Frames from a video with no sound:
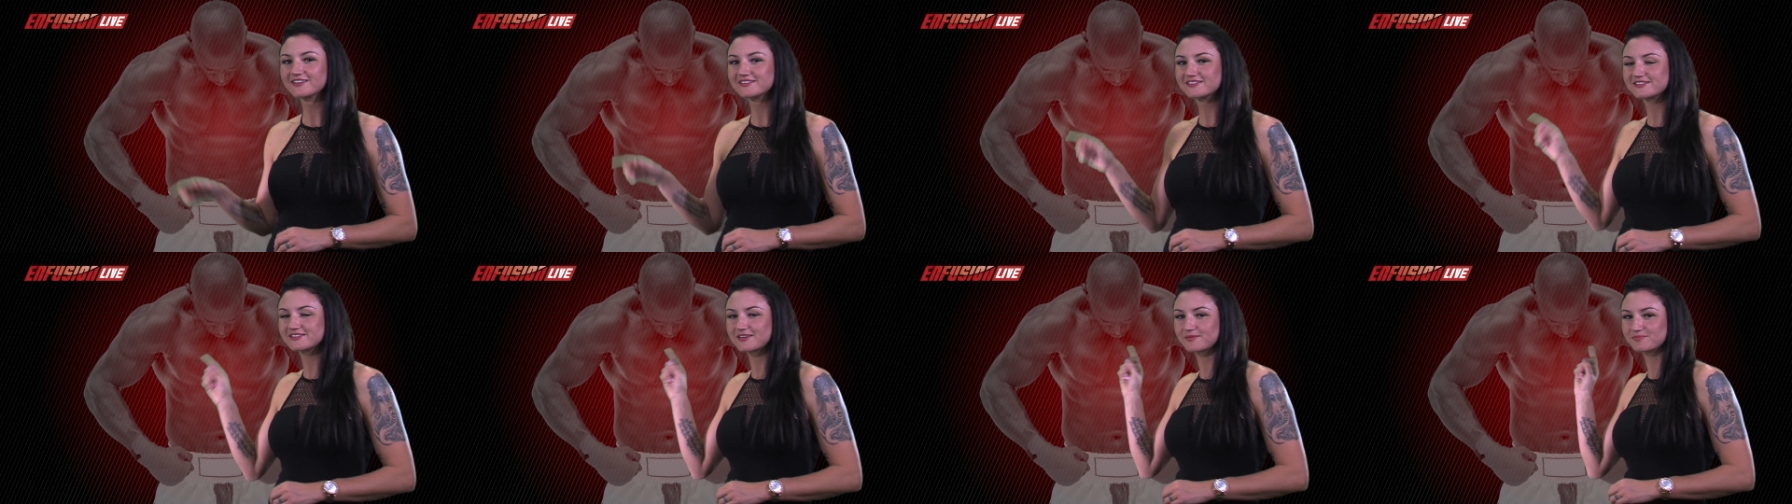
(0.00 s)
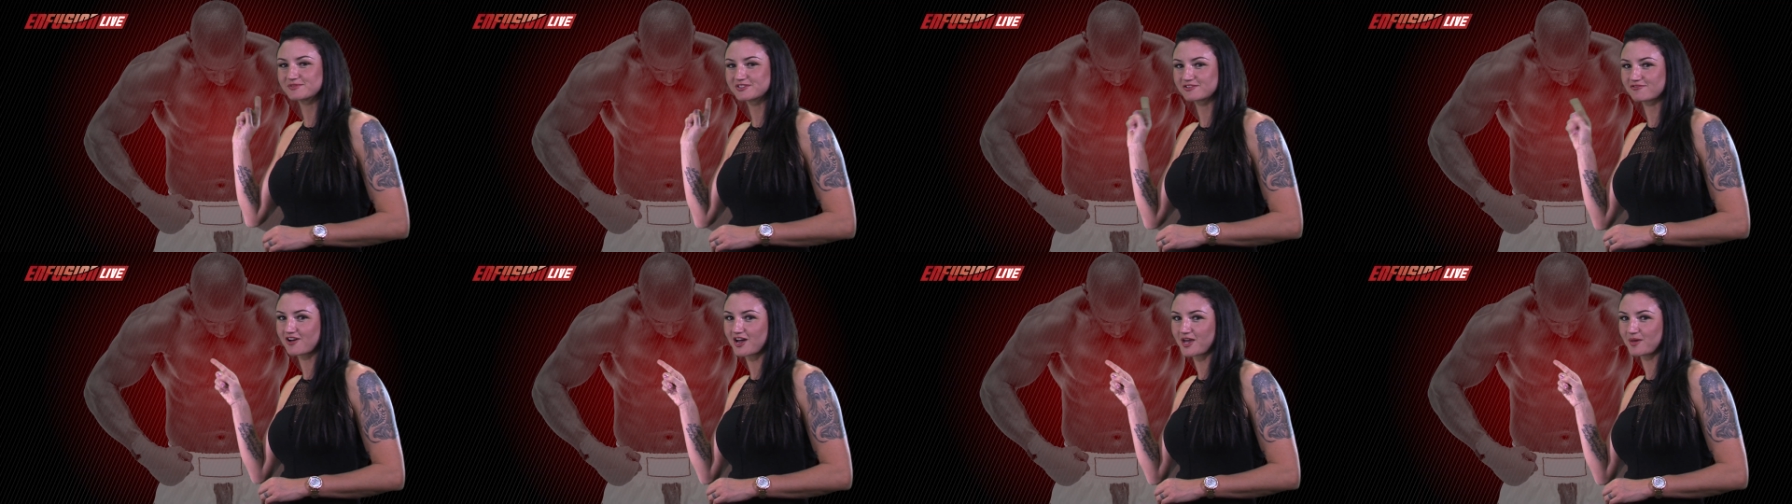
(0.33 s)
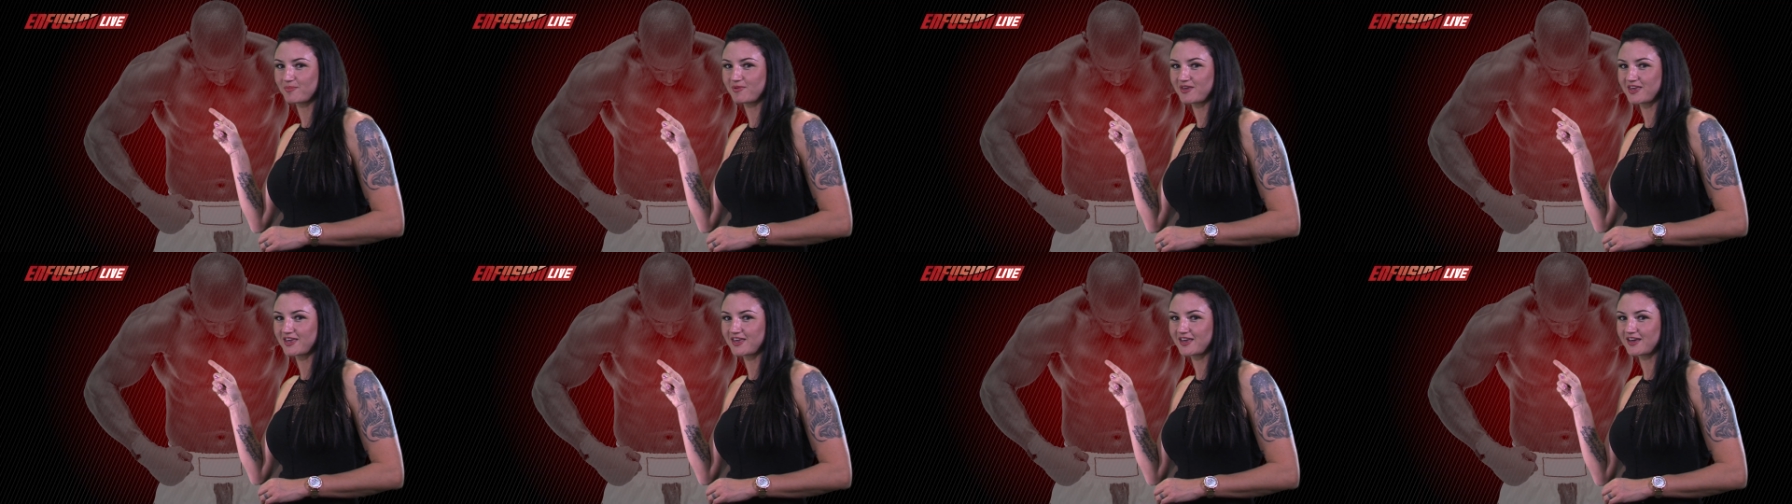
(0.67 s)

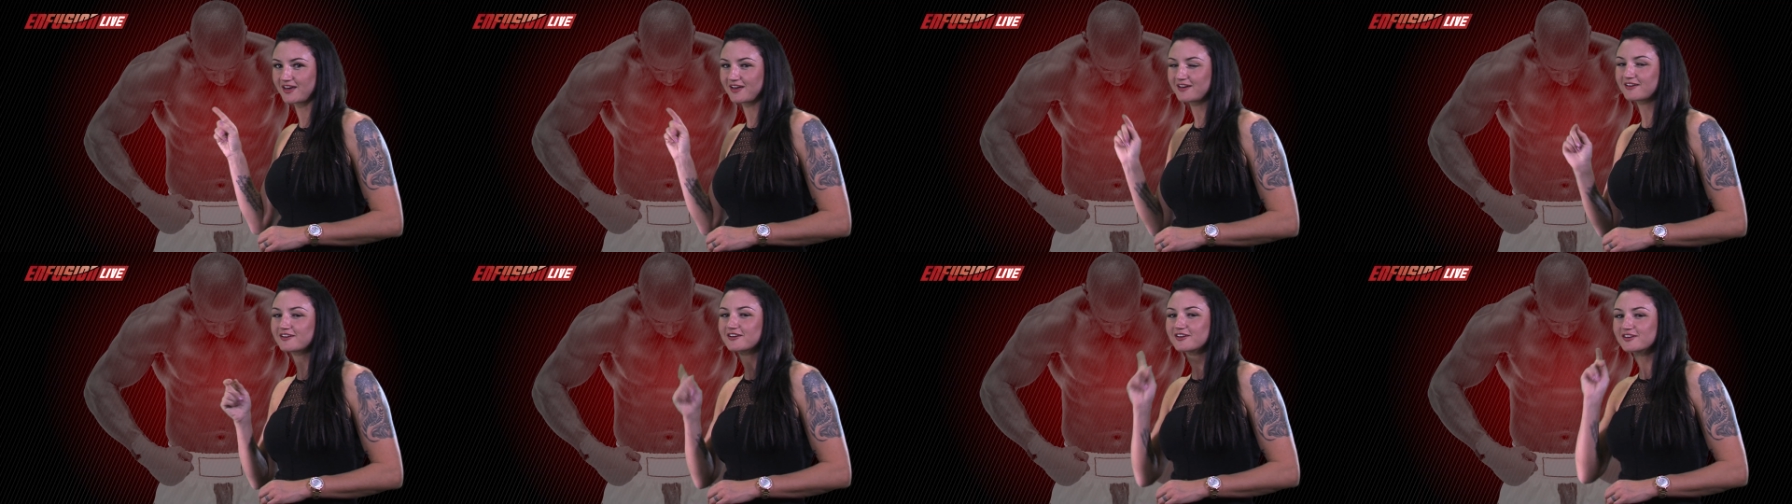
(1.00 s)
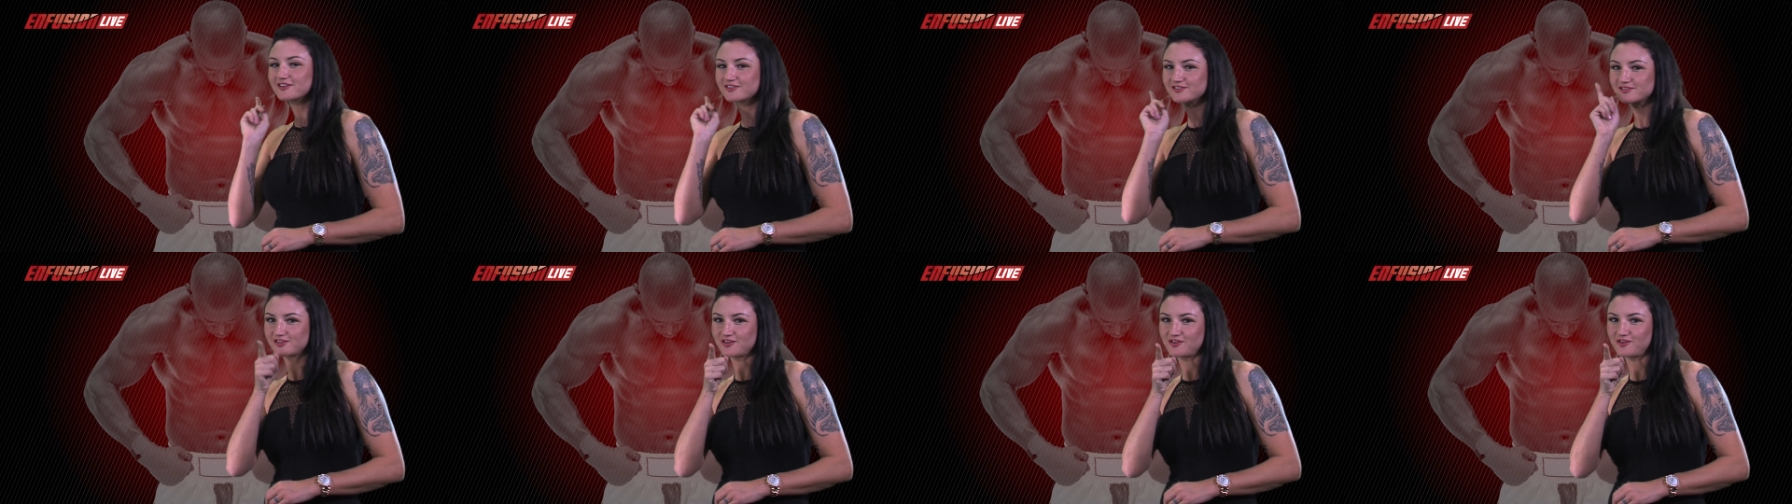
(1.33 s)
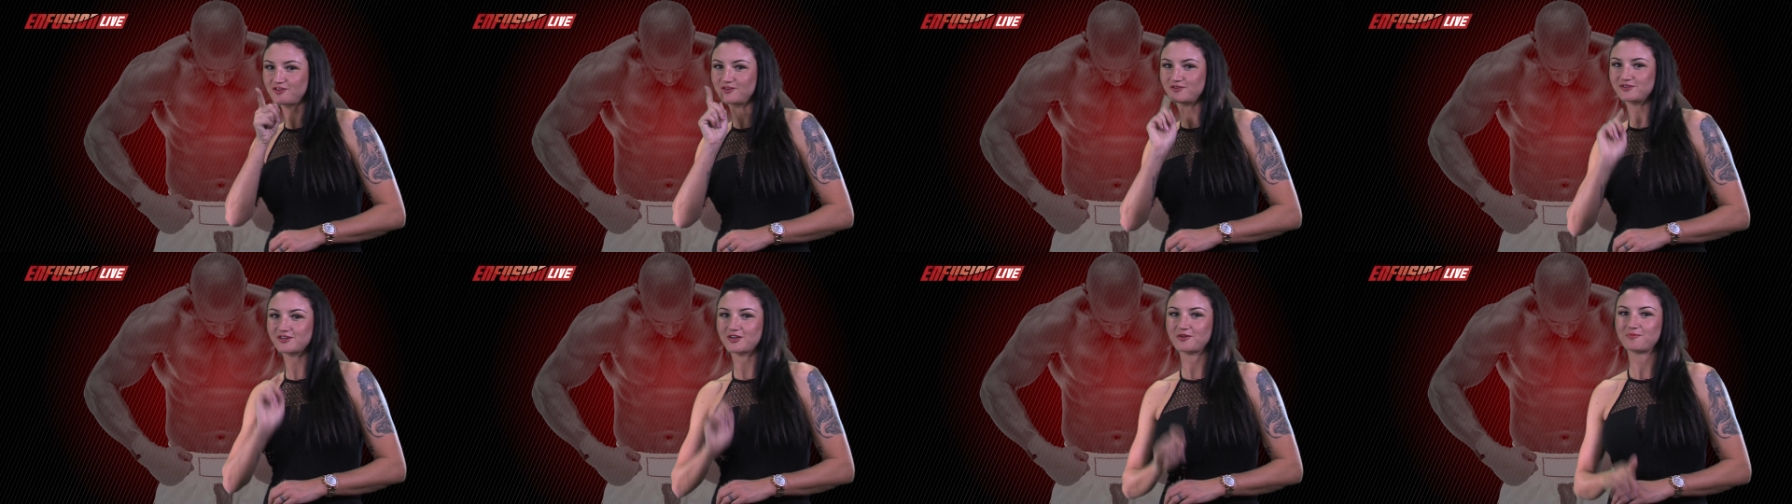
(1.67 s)
subscribe here so
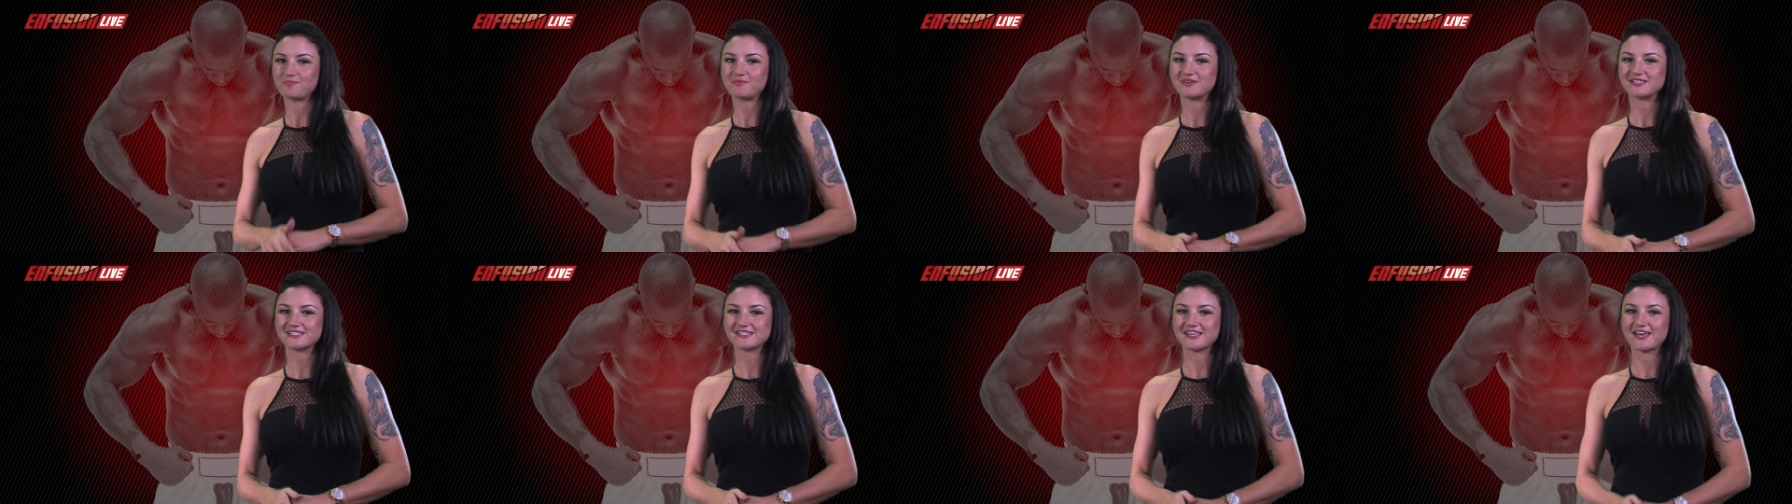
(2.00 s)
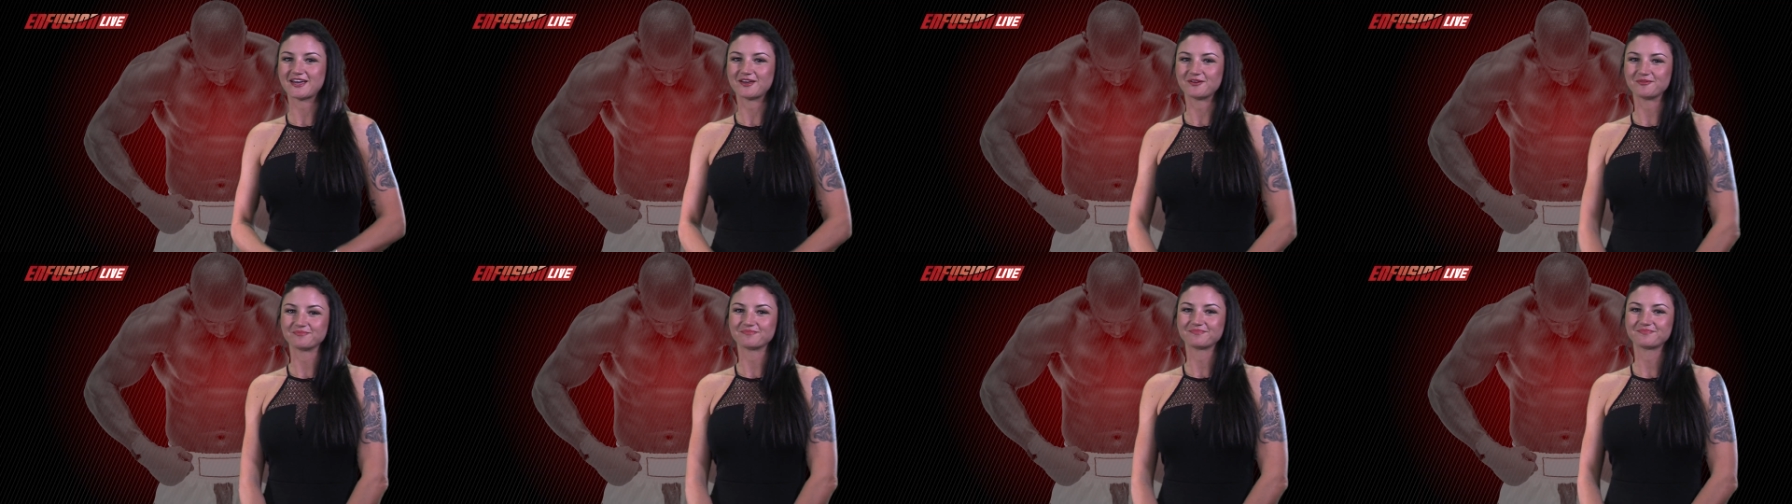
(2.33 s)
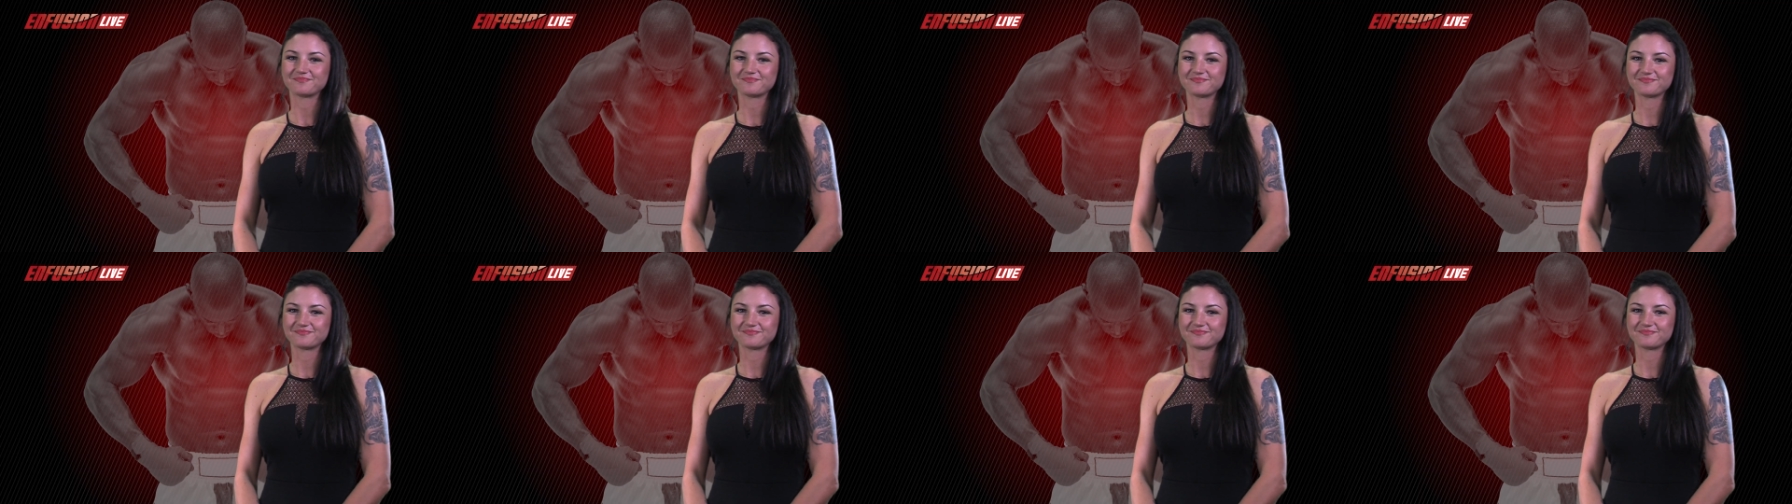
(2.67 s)
you don't miss out.